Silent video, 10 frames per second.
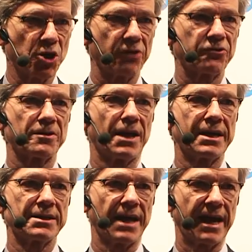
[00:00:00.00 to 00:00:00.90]
just
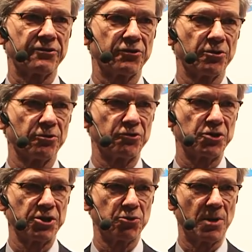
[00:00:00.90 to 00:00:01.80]
like last
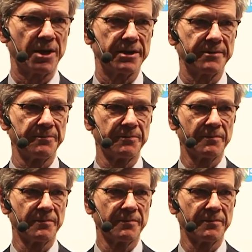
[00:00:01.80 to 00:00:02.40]
year's G20.